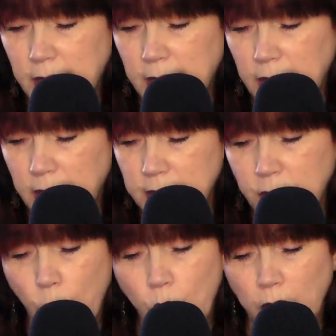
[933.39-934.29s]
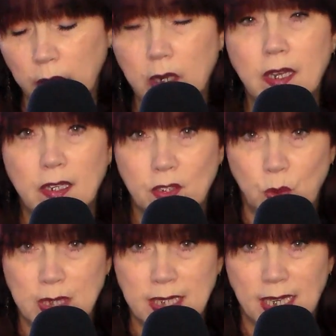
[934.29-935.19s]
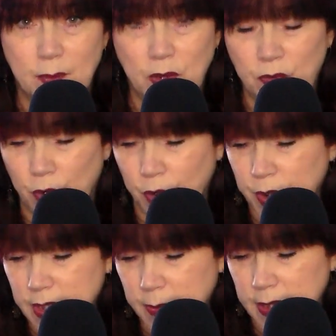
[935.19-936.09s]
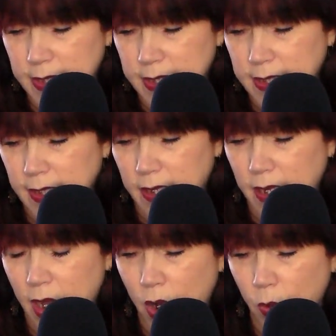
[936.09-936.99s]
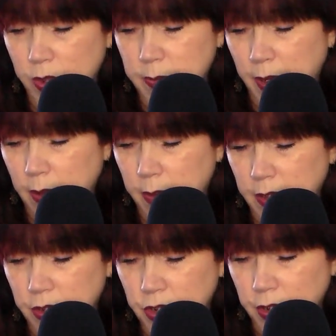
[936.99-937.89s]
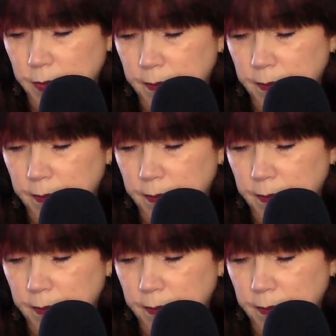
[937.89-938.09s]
Nicholas, or 'Twas a Night Before Christmas, was published.